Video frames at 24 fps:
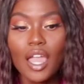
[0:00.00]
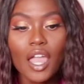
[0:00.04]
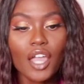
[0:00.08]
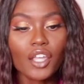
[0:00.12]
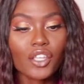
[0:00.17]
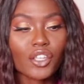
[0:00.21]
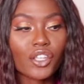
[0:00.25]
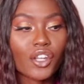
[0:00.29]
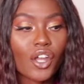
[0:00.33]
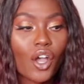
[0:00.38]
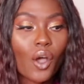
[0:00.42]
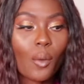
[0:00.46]

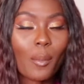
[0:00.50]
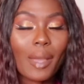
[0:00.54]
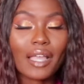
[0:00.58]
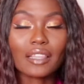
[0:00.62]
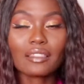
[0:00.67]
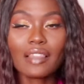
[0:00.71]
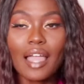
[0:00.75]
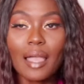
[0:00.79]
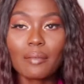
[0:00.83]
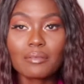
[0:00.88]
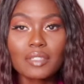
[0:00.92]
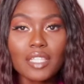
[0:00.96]
You know, my
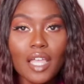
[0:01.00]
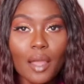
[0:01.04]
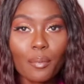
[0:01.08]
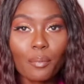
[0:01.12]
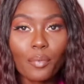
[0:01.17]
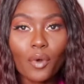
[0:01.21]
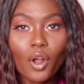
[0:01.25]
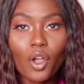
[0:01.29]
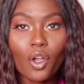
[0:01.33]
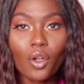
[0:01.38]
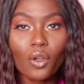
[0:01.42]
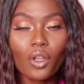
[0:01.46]
laptop
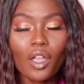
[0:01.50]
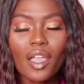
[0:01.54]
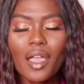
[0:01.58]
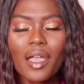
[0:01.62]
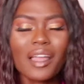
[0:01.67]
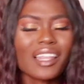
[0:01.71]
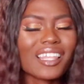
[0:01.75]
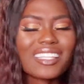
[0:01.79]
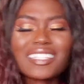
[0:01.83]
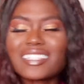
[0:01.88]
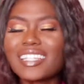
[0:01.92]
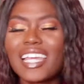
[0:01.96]
broke.
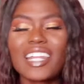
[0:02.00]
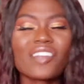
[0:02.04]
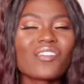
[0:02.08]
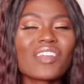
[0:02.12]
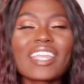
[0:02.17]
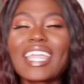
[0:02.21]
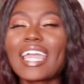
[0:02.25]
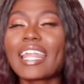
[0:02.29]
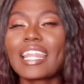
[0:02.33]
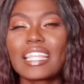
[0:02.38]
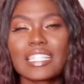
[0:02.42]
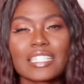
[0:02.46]
Let's not even
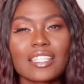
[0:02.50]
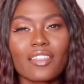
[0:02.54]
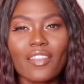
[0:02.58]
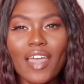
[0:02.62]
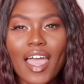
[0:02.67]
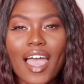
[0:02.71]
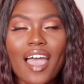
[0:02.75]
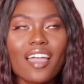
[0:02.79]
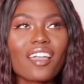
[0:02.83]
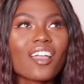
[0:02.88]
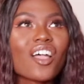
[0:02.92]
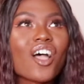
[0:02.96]
get into
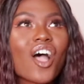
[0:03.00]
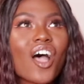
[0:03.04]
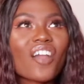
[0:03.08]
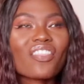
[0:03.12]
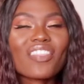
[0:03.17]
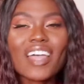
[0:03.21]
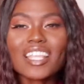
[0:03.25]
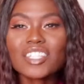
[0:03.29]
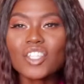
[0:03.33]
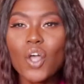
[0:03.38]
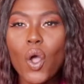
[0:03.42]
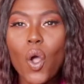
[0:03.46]
that.
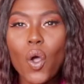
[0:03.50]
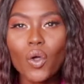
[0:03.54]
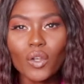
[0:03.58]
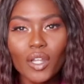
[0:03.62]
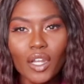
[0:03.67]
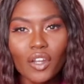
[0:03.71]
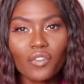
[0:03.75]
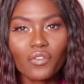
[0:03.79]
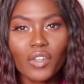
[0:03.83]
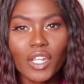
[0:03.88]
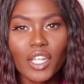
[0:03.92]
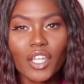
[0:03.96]
That's a whole
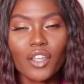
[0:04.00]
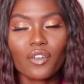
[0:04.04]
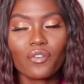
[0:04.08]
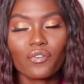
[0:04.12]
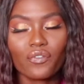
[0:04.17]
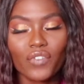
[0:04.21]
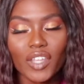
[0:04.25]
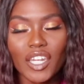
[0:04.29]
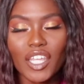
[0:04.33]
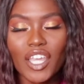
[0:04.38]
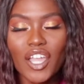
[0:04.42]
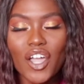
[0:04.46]
nother
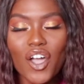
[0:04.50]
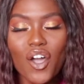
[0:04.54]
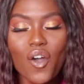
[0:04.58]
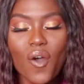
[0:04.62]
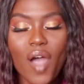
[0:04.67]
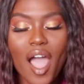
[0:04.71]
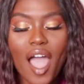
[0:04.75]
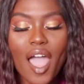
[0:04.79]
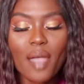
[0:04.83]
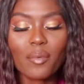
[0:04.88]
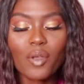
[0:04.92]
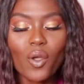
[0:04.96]
video.
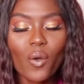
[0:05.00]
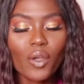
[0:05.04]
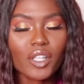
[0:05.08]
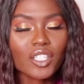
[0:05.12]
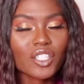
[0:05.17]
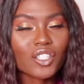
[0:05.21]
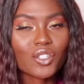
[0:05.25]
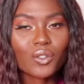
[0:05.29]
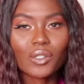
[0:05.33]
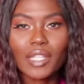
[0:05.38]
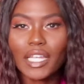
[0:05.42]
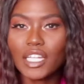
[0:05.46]
I'm going
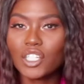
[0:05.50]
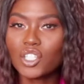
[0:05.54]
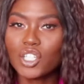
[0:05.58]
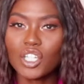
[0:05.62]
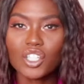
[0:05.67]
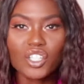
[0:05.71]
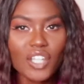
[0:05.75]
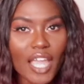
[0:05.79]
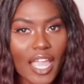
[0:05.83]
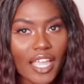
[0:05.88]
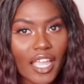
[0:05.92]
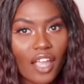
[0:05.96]
to do like a
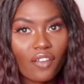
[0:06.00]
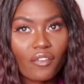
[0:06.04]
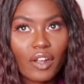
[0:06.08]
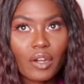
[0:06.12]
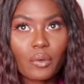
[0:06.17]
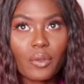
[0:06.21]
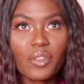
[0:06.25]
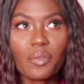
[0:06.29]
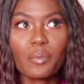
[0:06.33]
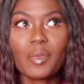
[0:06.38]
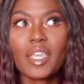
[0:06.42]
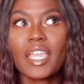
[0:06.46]
chit chat, get ready
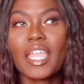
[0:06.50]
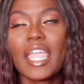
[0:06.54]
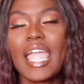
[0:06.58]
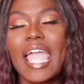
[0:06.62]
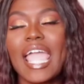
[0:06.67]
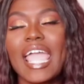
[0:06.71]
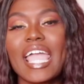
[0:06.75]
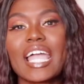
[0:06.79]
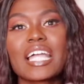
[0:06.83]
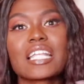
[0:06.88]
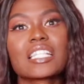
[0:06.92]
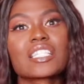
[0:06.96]
with me,
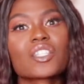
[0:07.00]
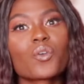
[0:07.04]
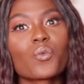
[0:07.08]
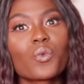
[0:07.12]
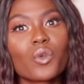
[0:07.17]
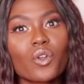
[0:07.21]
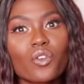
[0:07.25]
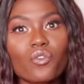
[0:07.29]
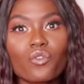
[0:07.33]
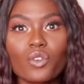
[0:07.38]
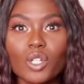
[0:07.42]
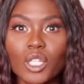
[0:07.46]
and
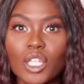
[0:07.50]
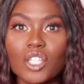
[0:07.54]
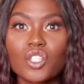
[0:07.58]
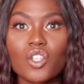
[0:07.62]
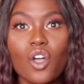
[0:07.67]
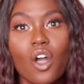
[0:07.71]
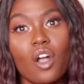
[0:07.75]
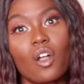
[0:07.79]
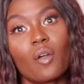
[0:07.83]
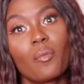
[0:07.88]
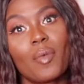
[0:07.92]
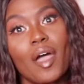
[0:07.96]
we'll really
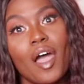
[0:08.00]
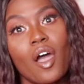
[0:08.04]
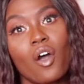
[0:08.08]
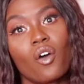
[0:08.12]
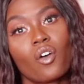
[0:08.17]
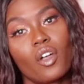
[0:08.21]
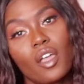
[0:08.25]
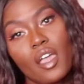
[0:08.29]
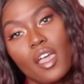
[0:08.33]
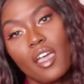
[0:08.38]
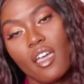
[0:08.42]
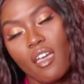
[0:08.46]
talk about
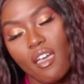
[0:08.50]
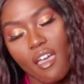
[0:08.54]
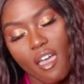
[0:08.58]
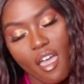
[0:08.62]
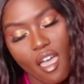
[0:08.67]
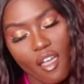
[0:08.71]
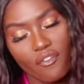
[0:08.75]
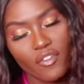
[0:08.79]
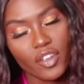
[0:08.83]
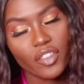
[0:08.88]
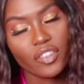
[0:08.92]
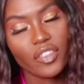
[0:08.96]

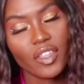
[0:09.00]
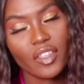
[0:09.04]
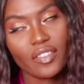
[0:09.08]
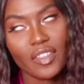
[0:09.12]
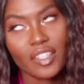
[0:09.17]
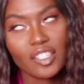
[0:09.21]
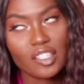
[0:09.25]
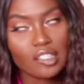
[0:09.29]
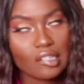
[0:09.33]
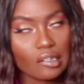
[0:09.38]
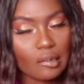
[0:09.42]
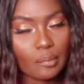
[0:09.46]
everything
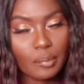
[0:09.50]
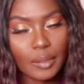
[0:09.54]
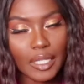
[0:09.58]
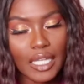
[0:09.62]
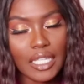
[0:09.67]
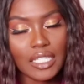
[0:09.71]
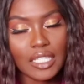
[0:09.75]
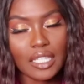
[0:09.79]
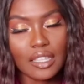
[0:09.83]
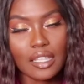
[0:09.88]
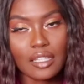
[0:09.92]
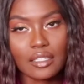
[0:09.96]
that's took
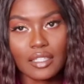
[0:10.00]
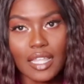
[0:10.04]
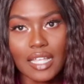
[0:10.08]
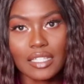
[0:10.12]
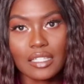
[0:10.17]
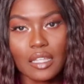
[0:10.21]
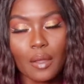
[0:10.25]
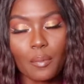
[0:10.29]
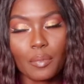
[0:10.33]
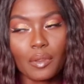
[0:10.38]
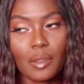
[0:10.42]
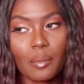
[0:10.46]
place in these last
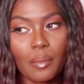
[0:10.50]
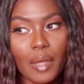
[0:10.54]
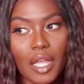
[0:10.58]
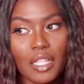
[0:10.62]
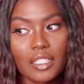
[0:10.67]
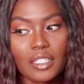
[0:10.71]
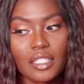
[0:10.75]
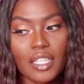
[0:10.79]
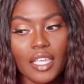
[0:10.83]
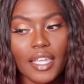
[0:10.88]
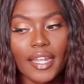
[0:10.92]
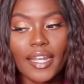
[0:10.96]
couple of
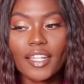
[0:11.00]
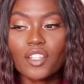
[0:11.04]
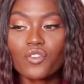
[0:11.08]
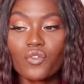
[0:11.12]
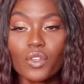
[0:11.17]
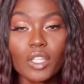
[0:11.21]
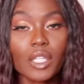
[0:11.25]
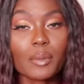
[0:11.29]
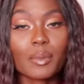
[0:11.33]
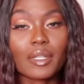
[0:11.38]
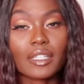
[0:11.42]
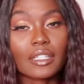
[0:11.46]
months. It has
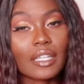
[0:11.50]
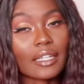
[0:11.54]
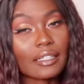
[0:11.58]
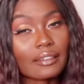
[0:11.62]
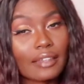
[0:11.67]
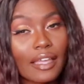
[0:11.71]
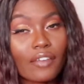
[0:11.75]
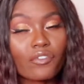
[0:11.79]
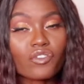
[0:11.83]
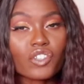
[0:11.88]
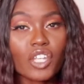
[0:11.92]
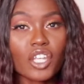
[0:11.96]
really been like
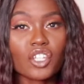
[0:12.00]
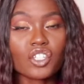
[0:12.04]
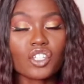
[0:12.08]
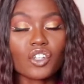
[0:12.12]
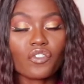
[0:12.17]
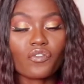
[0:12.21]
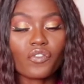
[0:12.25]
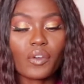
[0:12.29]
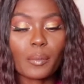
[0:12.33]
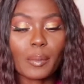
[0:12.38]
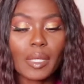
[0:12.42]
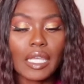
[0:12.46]
life-changing
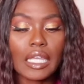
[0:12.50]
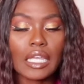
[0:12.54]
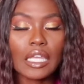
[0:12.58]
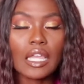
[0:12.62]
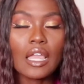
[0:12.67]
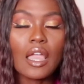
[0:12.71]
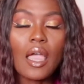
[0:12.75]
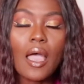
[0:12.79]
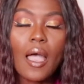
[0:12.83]
for me.